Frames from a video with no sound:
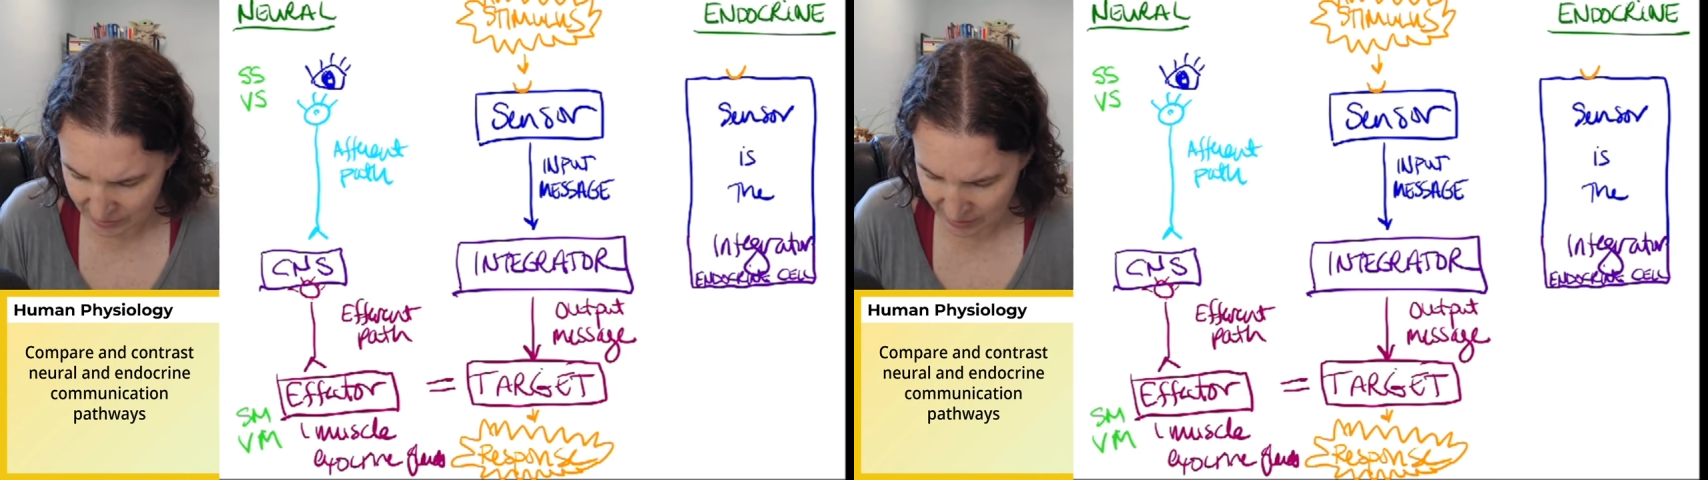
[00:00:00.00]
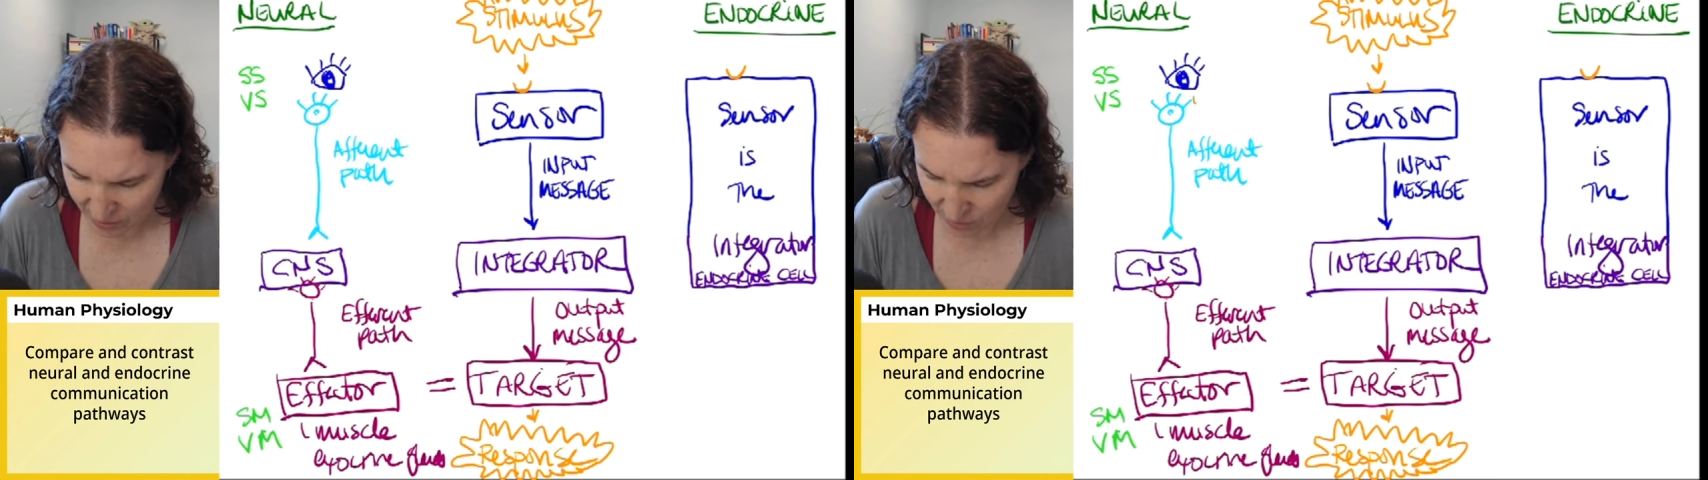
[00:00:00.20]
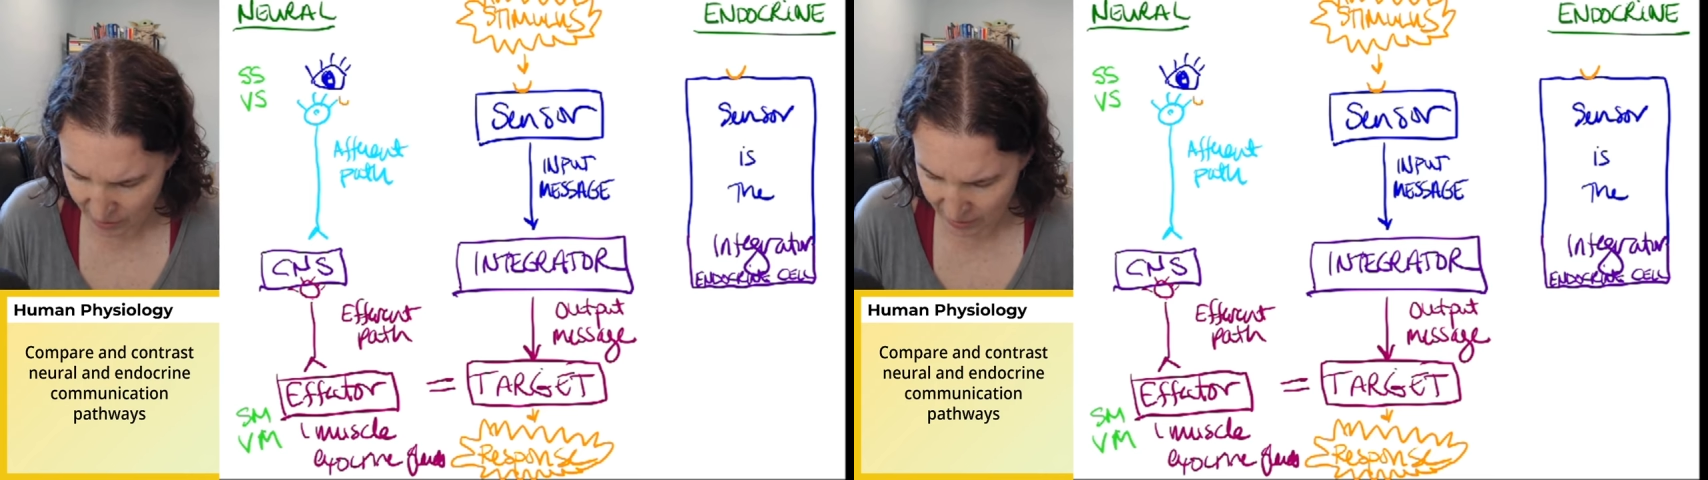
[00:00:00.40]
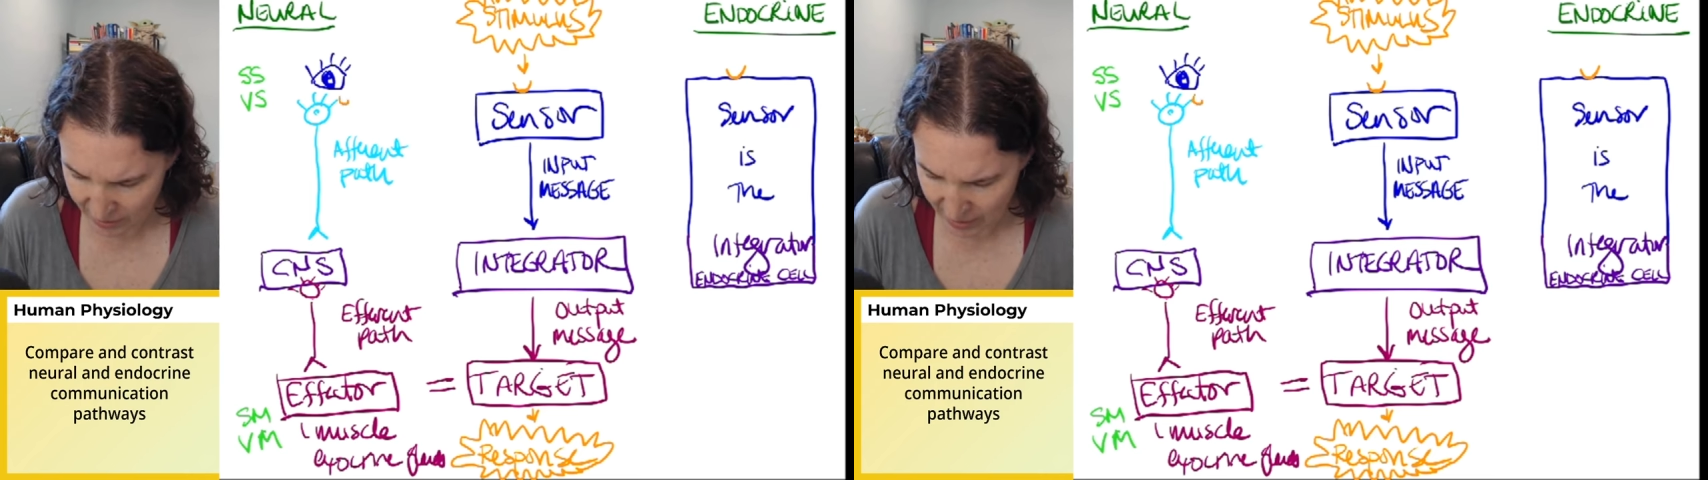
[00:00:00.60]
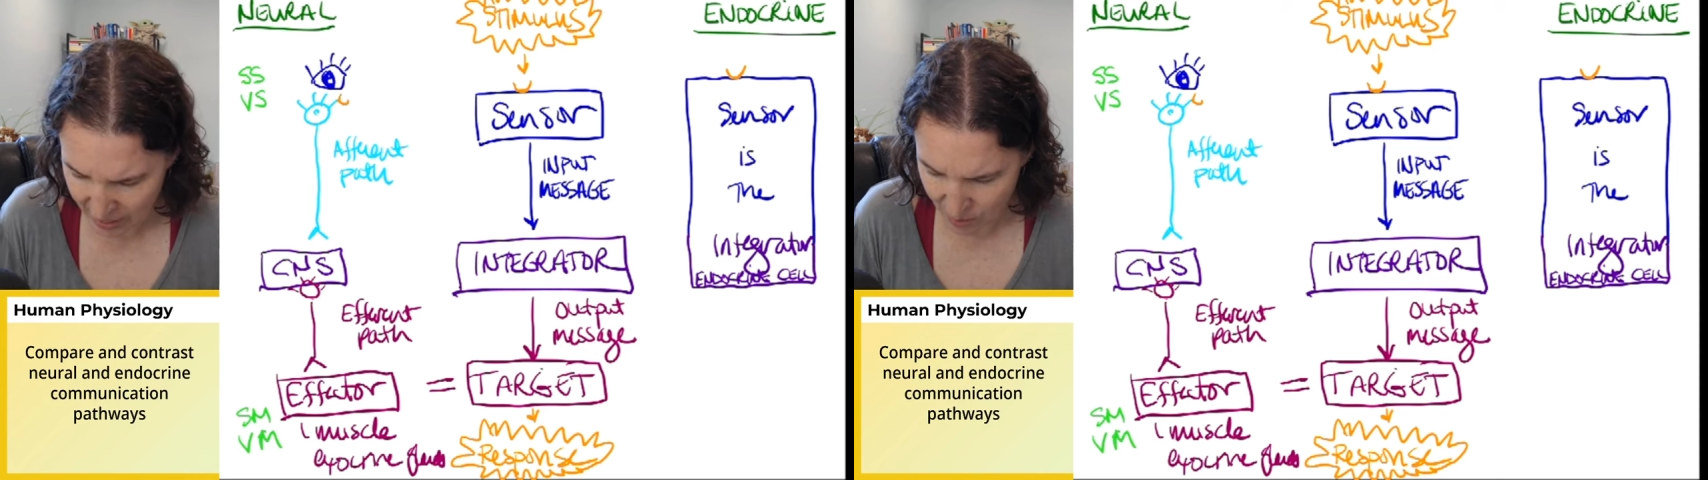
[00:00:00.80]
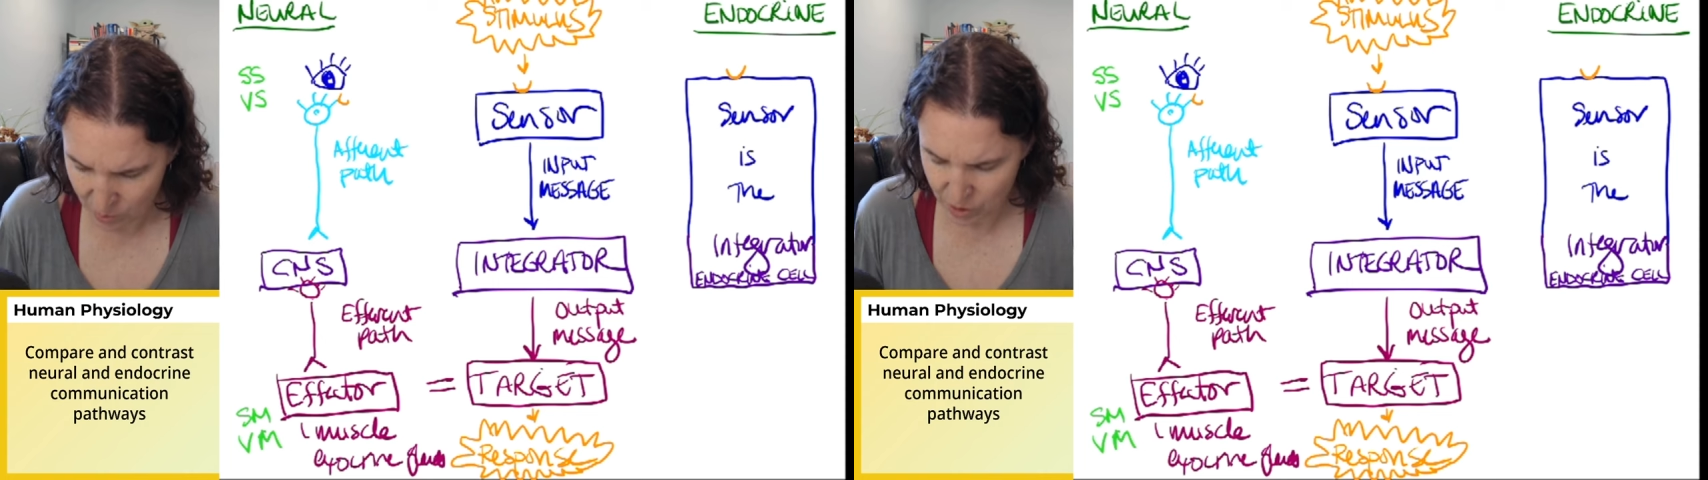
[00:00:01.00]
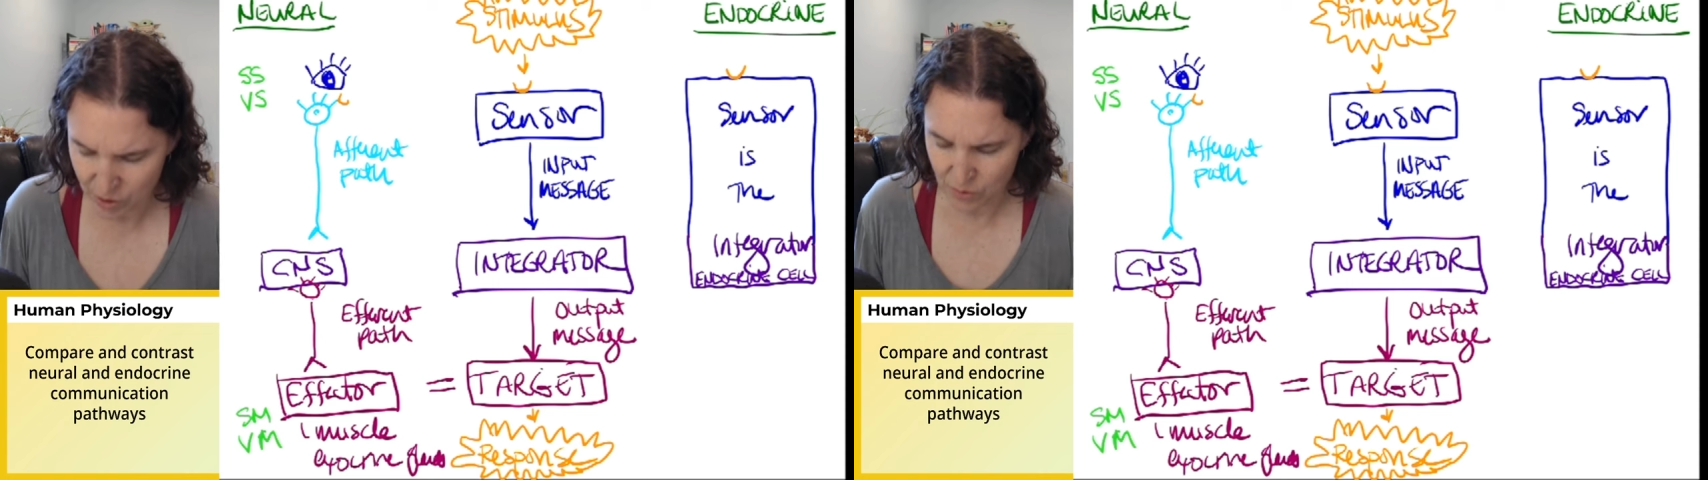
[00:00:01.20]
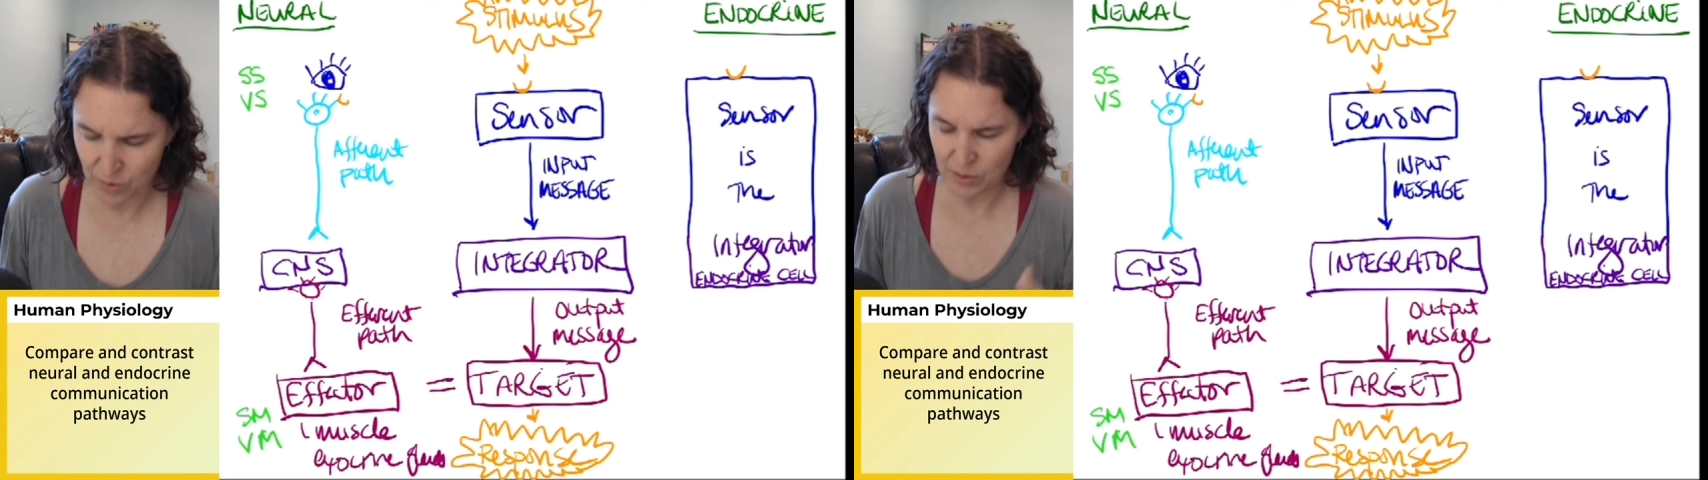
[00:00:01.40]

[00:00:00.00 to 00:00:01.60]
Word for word: Like, okay, yeah, we'll just throw